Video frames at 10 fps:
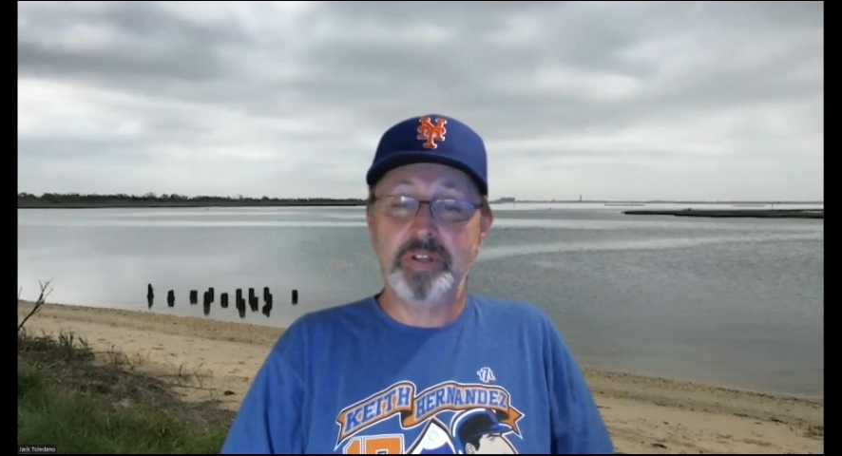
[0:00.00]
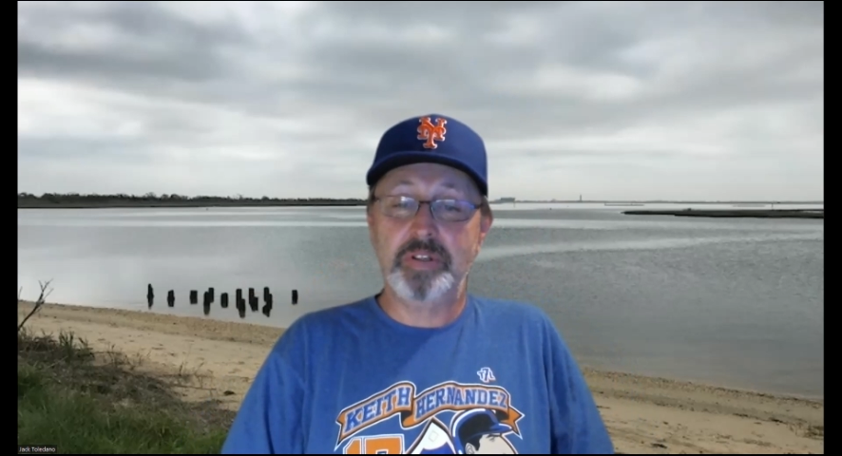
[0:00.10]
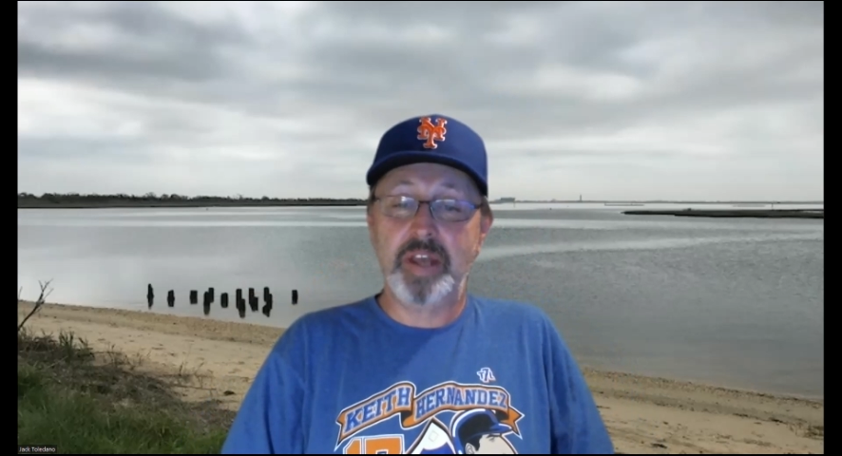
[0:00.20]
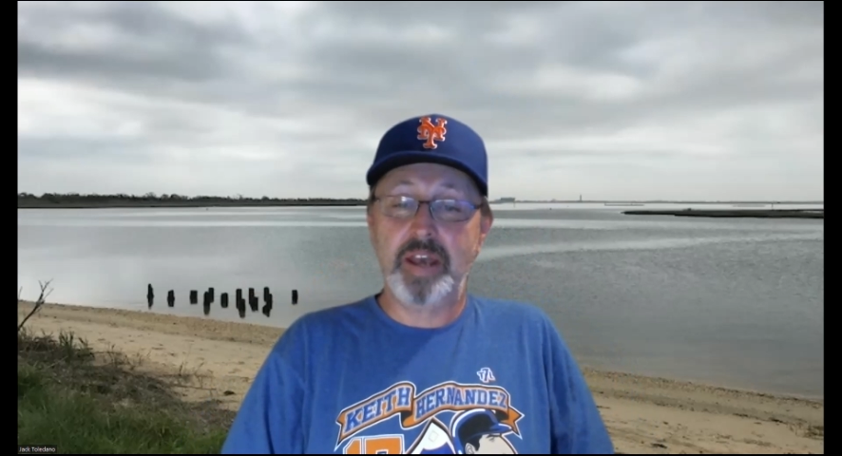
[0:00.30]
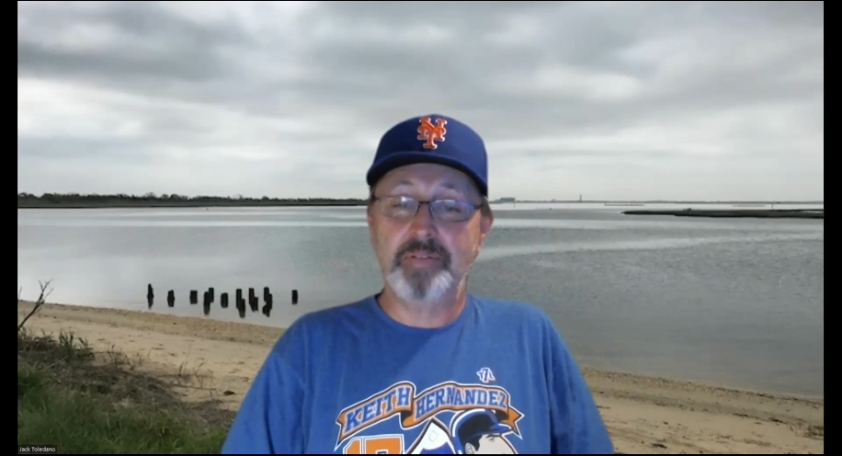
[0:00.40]

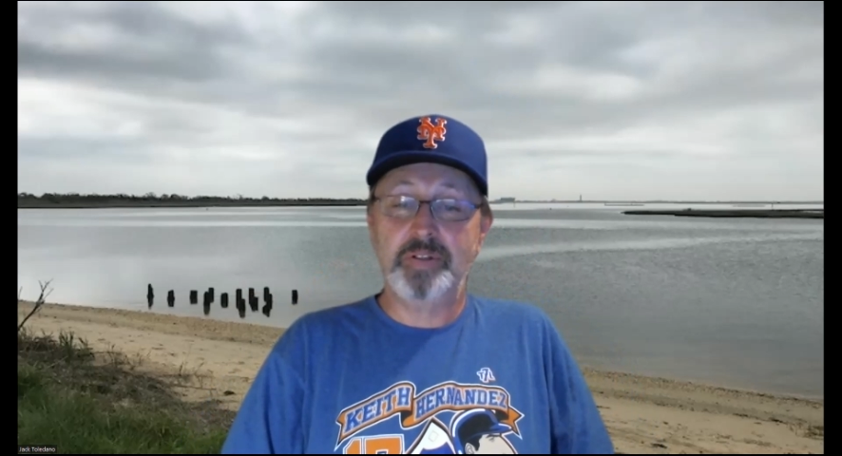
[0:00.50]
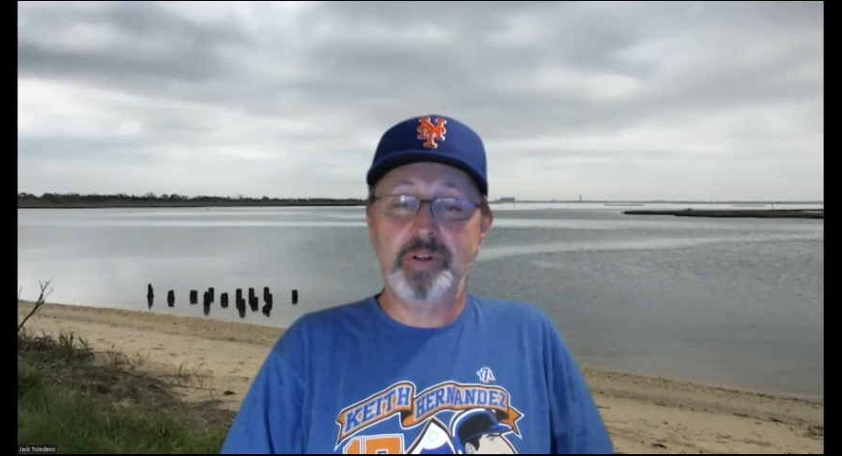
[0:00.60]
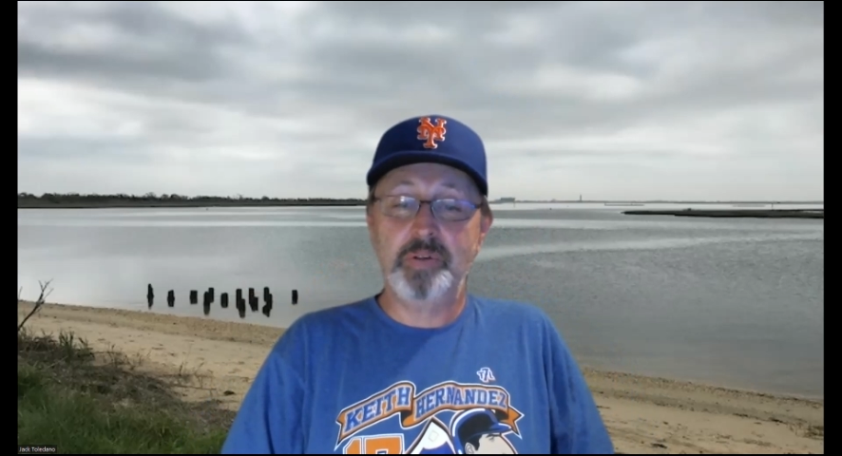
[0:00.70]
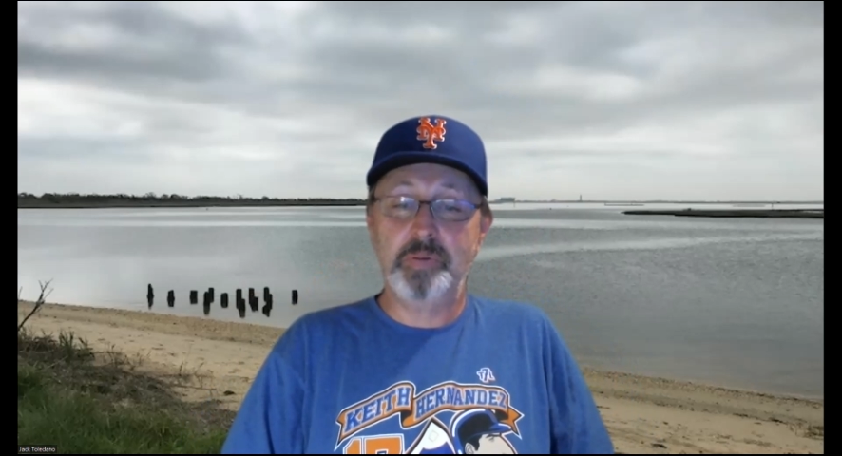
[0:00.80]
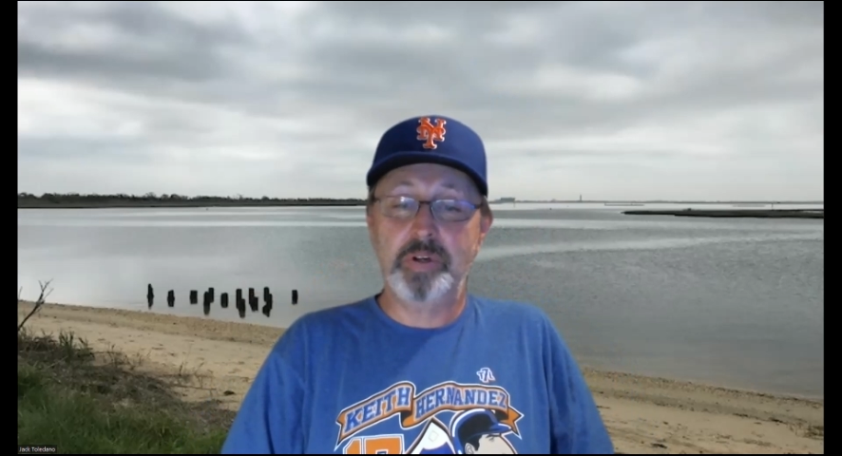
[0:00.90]
and have a
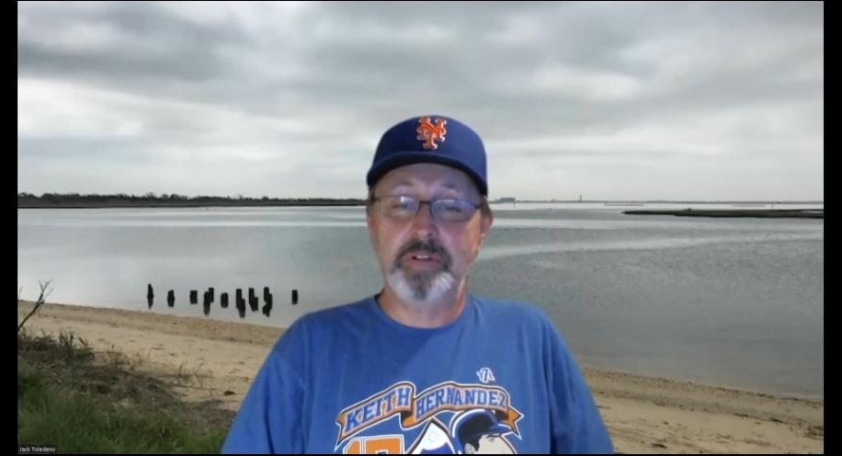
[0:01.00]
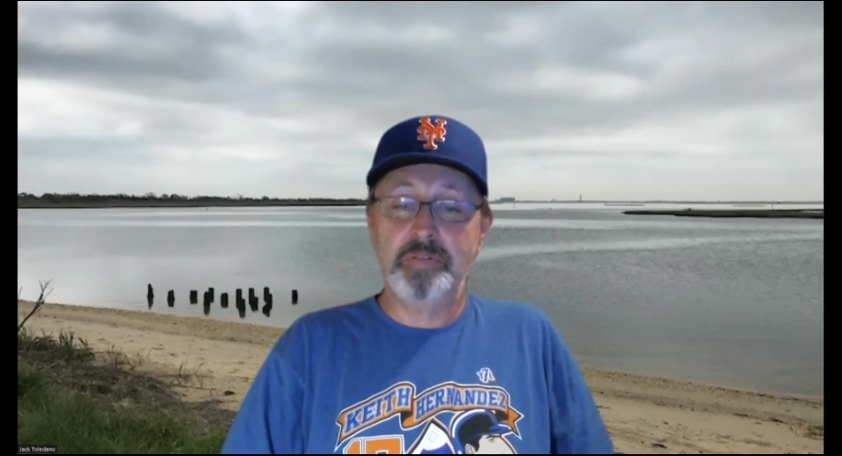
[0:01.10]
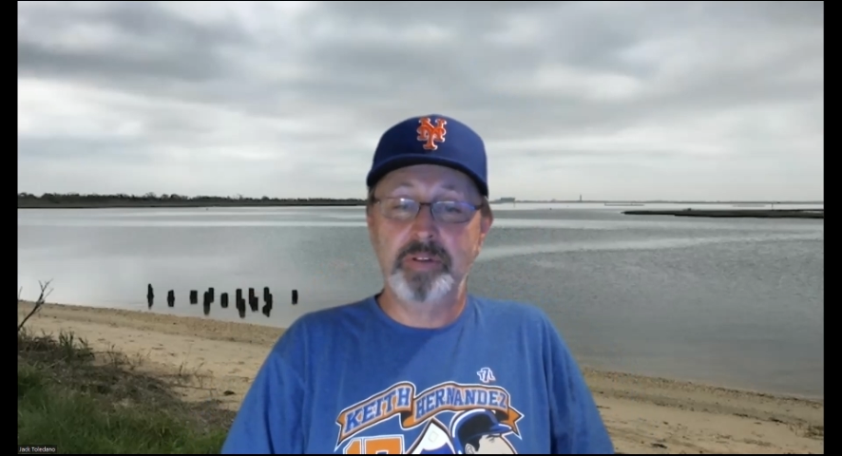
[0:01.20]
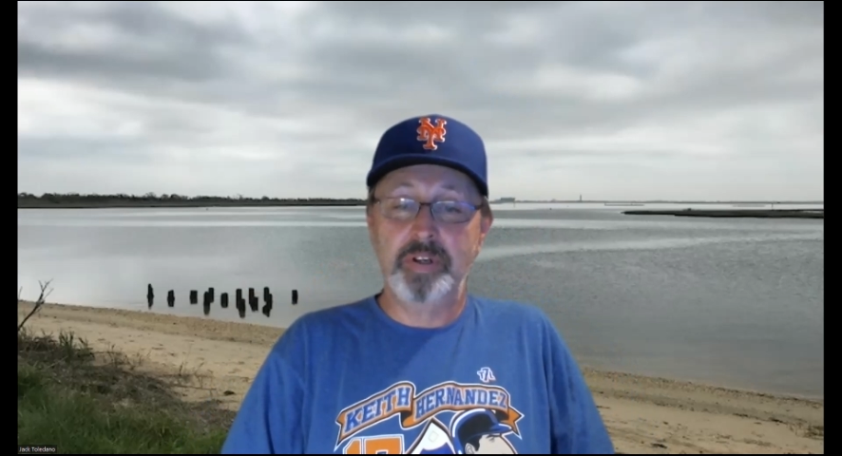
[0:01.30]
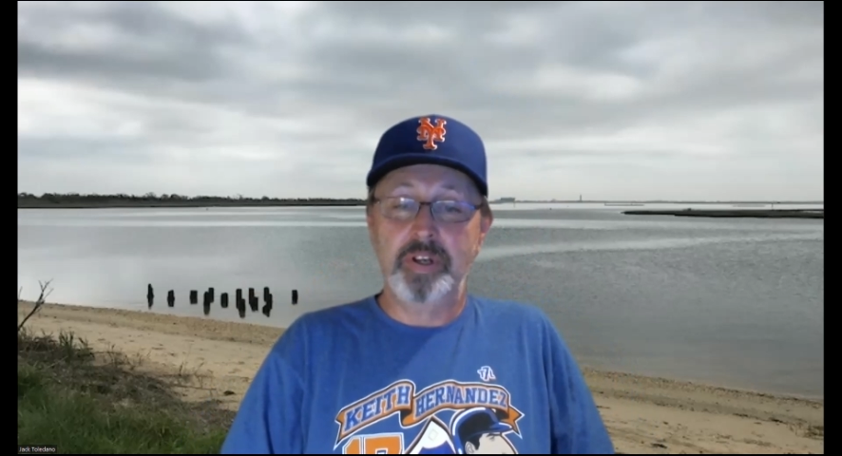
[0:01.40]
good one.